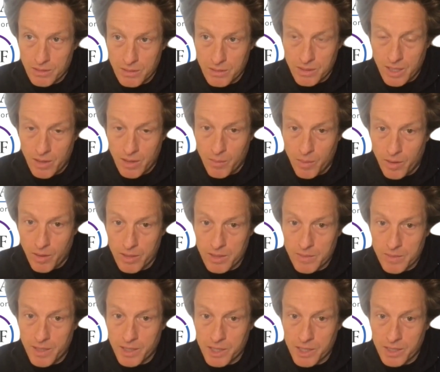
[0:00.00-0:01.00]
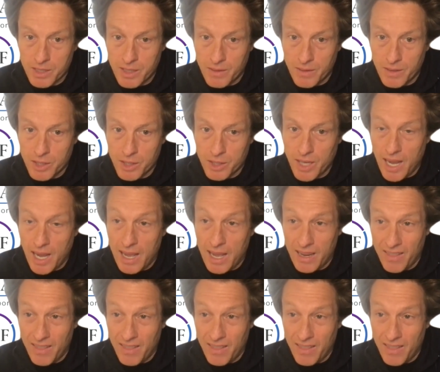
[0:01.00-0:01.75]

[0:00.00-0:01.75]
Sarah Morris mentioned in the chat.